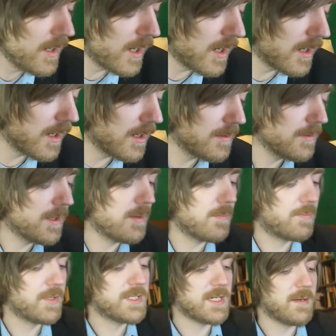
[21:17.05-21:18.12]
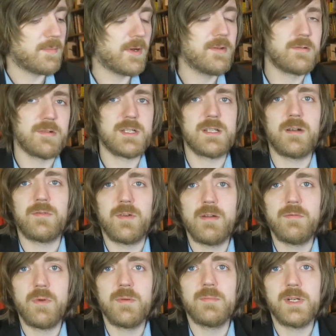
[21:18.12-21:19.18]
Uh, I, I appreciate poetry's not for
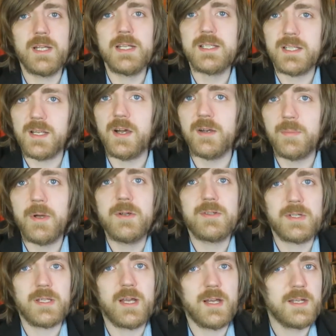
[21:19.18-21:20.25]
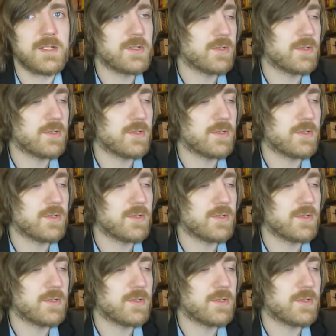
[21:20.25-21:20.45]
everyone, but it is the kind of poetry that I